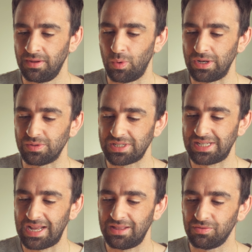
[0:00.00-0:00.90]
When you
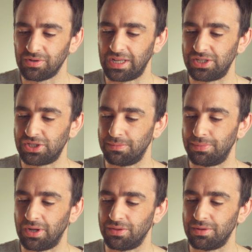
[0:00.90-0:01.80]
extend the relationship
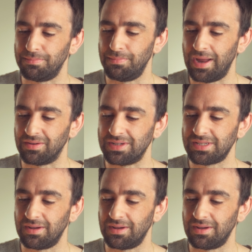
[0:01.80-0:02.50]
beyond the areas